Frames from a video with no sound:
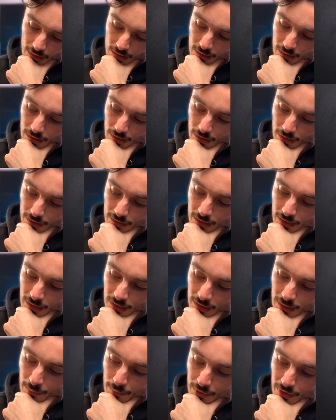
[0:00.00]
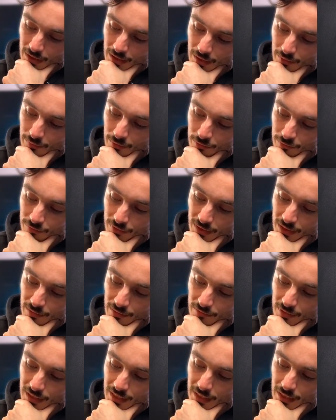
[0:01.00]
lines, they wouldn't have a
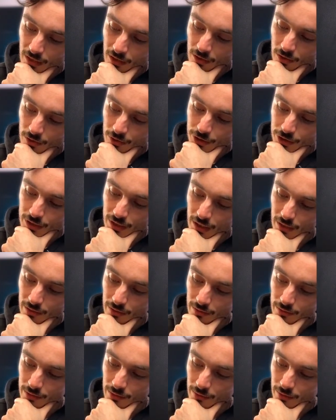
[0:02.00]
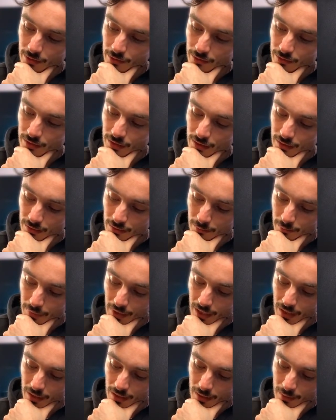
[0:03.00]
really harsh shadow, so I just need to
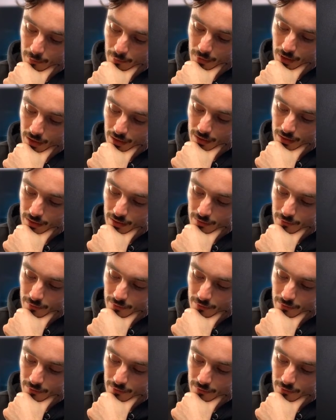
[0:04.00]
bear that in mind.